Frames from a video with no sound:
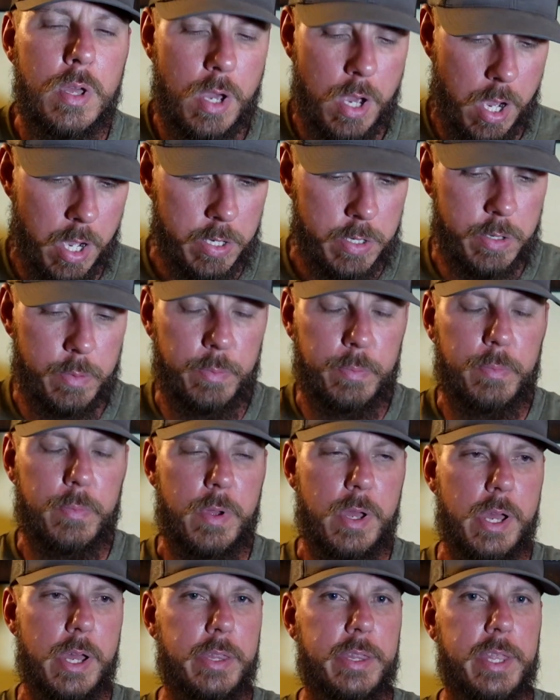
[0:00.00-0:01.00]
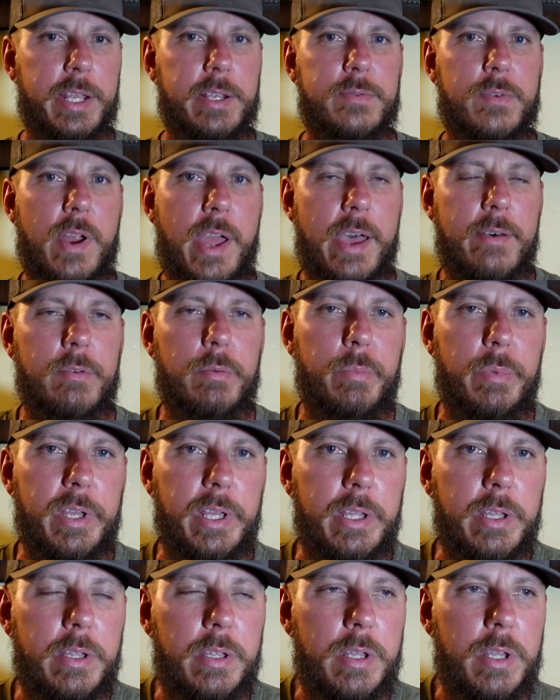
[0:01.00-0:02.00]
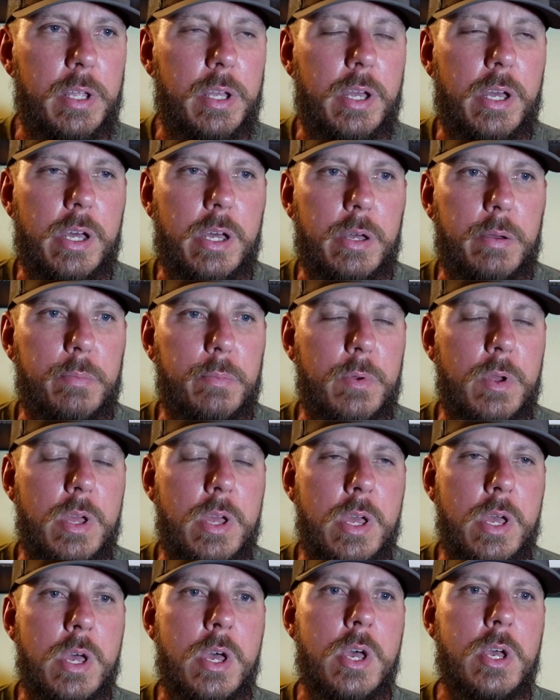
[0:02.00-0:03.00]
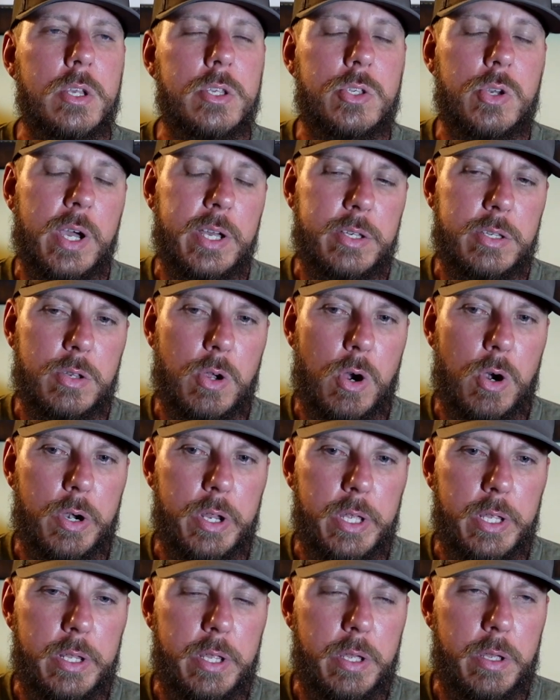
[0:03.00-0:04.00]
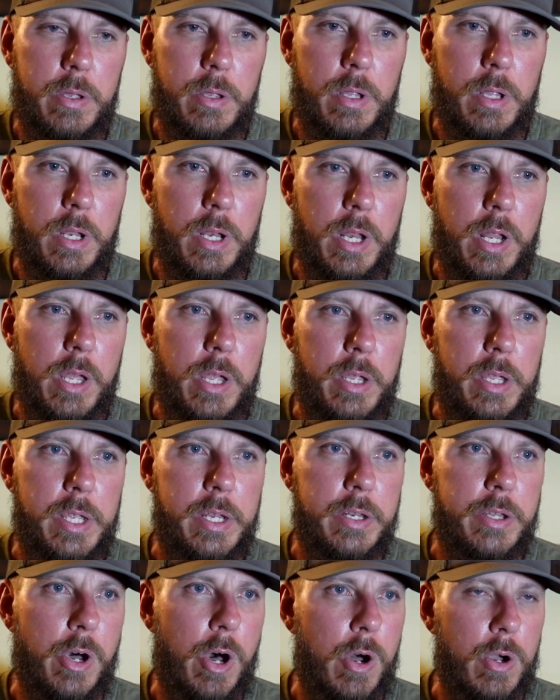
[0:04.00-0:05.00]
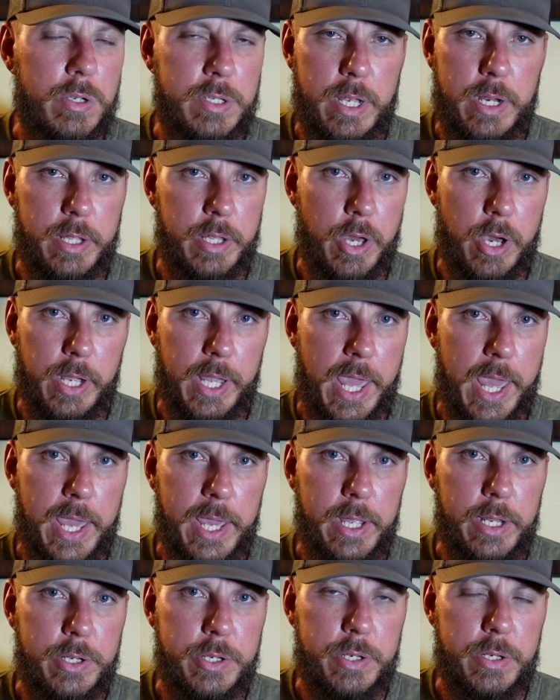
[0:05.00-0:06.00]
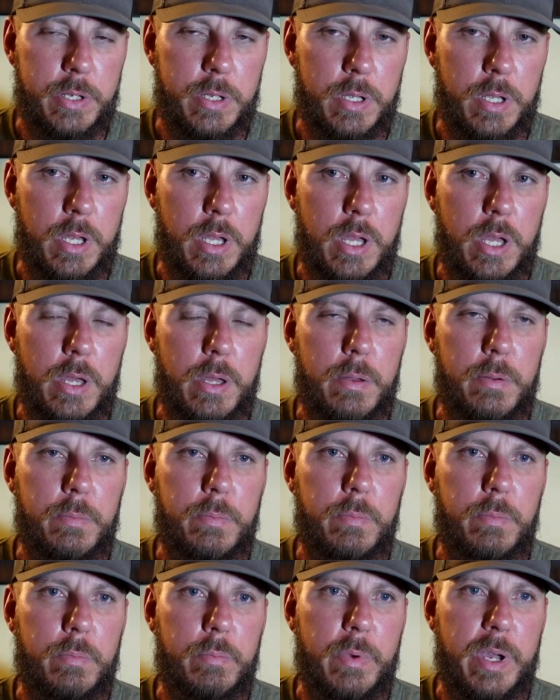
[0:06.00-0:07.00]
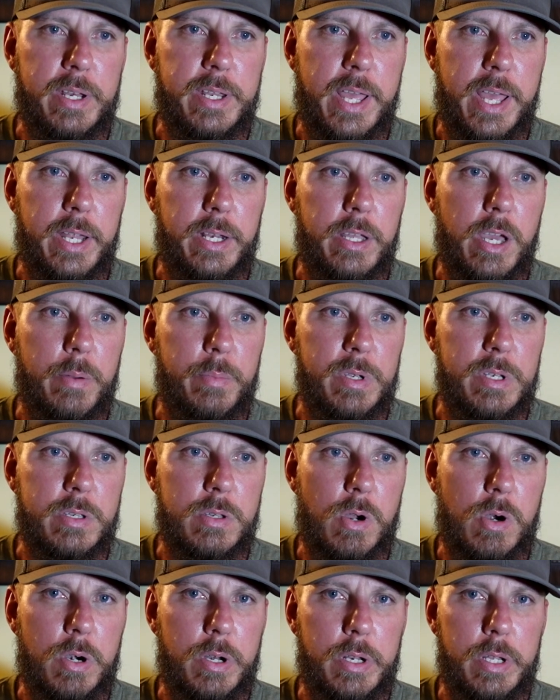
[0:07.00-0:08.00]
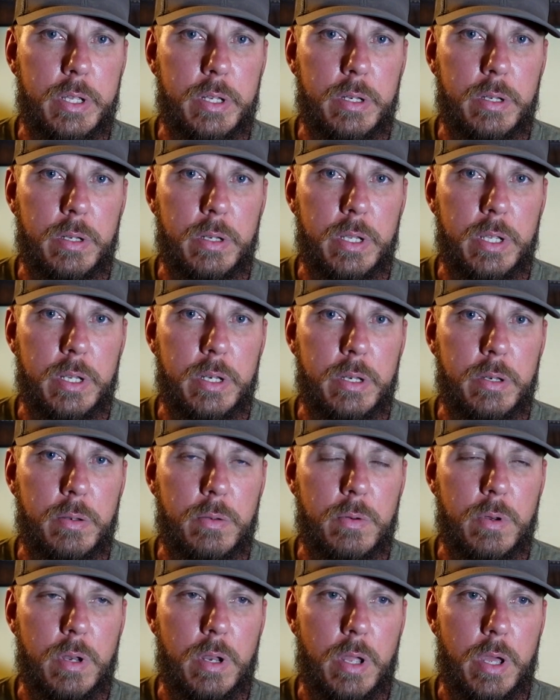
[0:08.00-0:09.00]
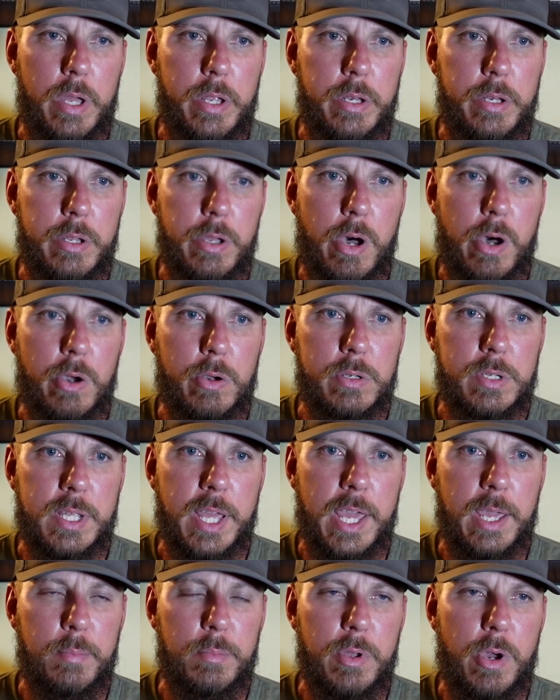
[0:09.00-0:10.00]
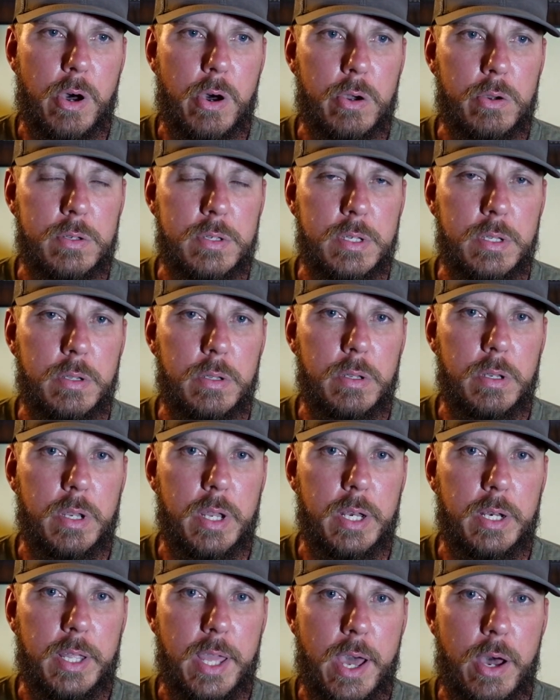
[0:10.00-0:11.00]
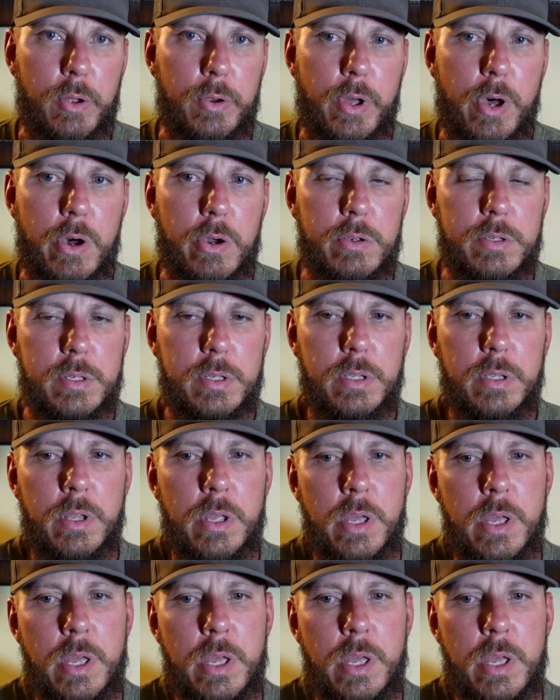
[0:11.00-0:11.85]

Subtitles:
Awesome. Thanks for having me. So I started in dogs at a young age. My dad got me started in hunting dogs, game dogs, and cow dogs, and